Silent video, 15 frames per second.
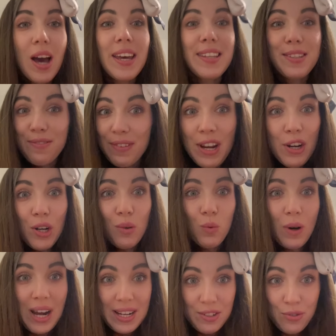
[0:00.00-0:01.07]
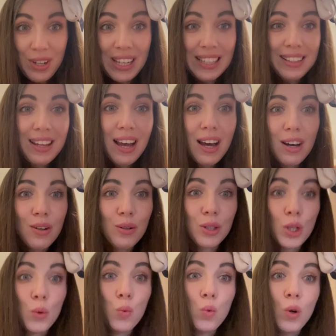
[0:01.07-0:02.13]
it's very white right now
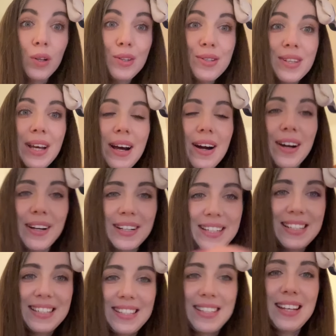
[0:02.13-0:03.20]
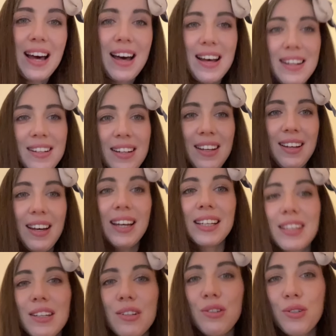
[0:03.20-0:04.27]
the walls are done i
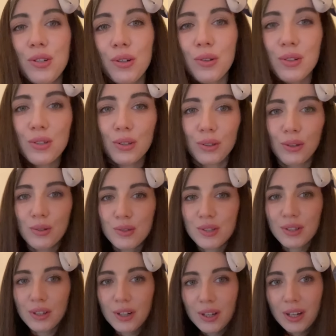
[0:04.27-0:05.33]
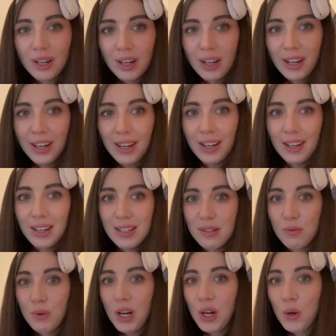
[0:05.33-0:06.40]
can show it closer
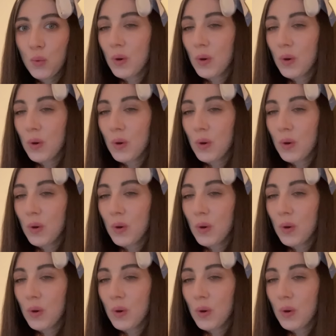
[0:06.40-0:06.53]
it's very